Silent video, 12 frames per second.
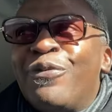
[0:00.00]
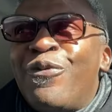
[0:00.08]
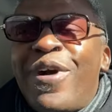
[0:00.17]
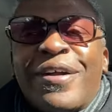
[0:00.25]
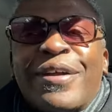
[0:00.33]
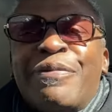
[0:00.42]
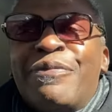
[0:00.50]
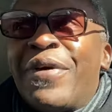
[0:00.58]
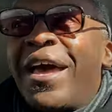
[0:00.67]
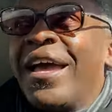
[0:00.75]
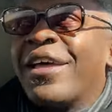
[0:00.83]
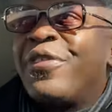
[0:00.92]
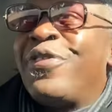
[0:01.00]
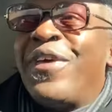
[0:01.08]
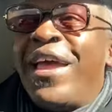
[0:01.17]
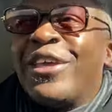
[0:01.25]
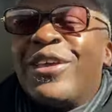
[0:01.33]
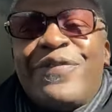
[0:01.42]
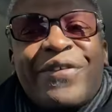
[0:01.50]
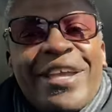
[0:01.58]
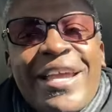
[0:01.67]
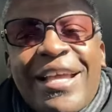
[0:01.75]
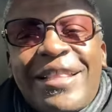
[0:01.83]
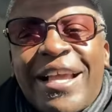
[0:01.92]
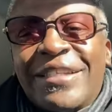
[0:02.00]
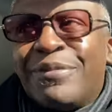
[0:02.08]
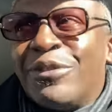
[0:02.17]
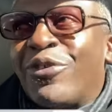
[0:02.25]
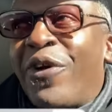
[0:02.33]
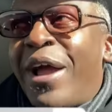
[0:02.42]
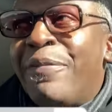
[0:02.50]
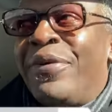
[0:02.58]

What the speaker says: welcome back. Thank you for hitting that subscribe